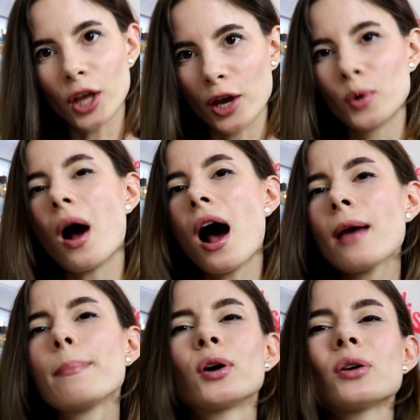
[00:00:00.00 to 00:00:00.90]
though,
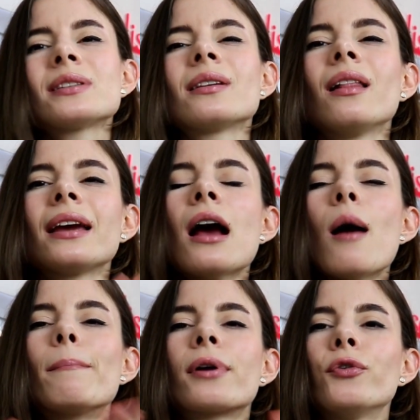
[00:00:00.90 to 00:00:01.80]
I personally
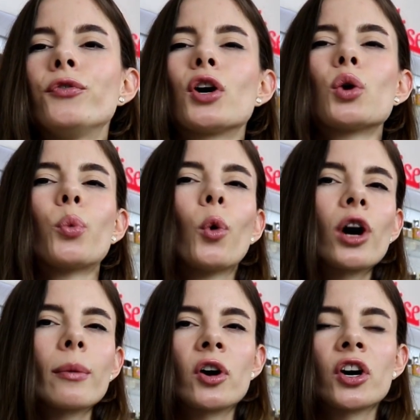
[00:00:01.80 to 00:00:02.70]
prefer
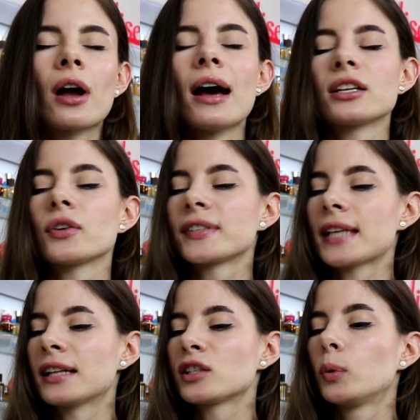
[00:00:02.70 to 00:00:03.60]
warmer kind of
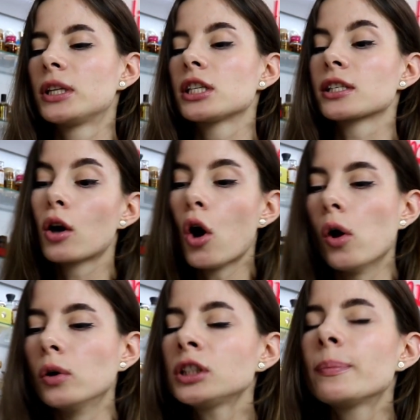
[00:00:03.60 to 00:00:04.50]
scents when it is
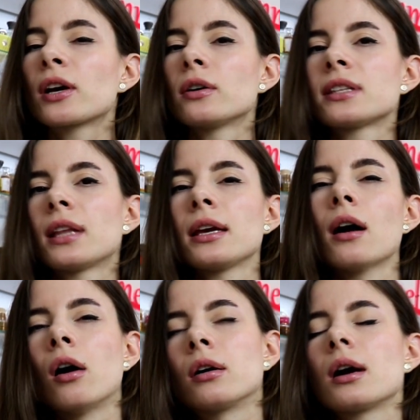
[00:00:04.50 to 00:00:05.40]
cold, because they
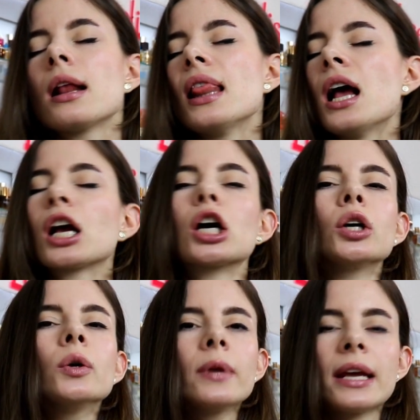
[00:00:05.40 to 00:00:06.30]
are
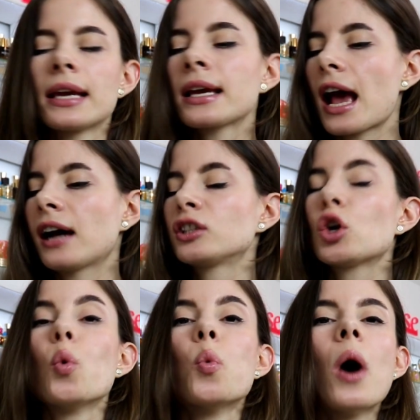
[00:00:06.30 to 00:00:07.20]
cocooning, and
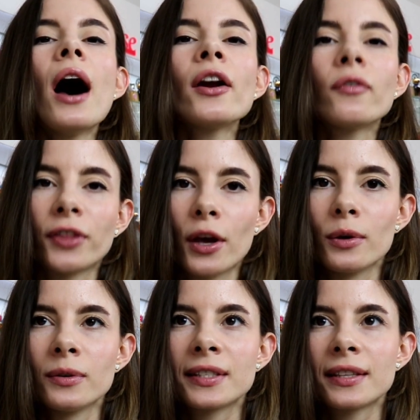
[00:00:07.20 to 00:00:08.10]
one of
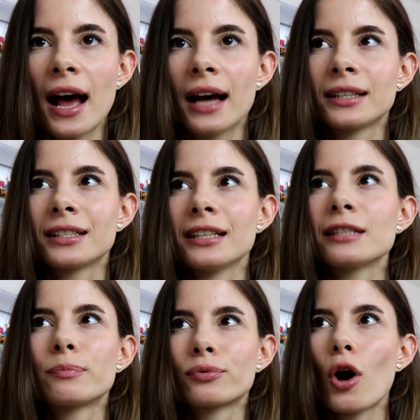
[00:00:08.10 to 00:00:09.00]
those that
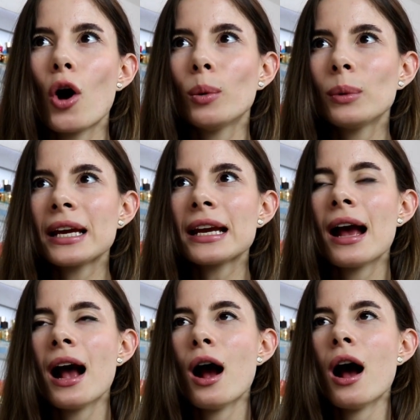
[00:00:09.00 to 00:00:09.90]
is probably
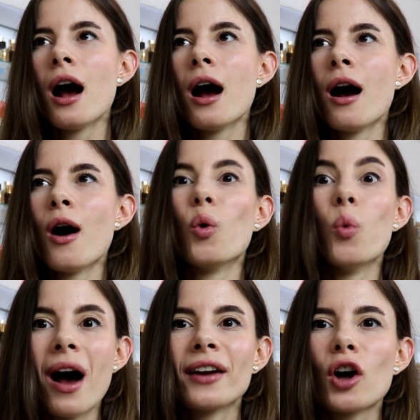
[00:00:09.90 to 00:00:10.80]

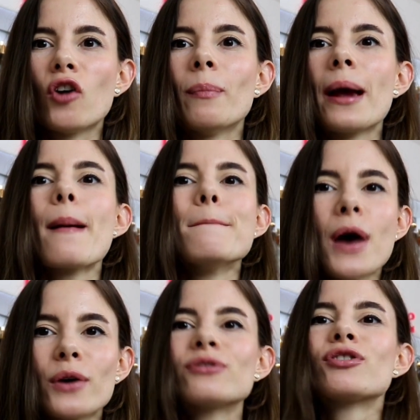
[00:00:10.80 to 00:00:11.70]
one of my
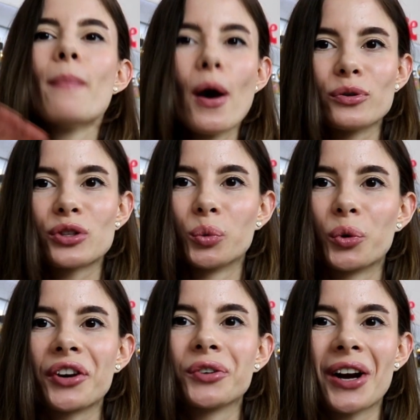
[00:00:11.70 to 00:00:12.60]
most
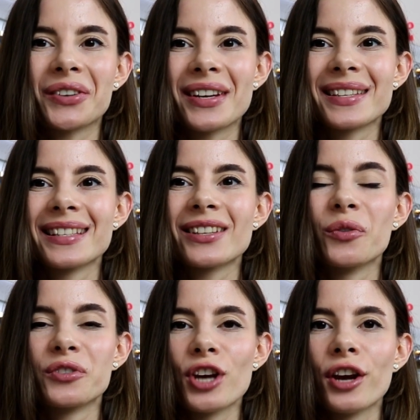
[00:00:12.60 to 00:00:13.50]
worn fragrances
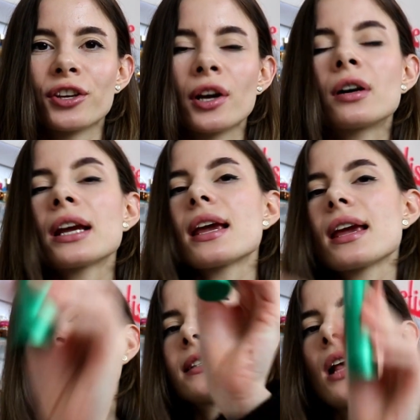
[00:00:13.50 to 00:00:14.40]
of January
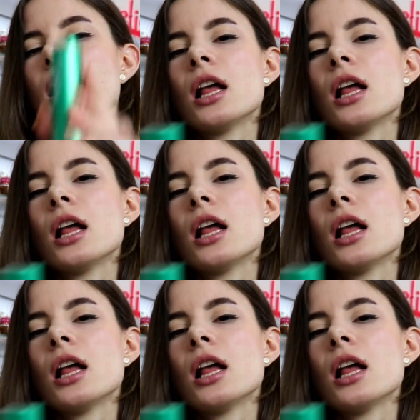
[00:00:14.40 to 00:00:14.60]
is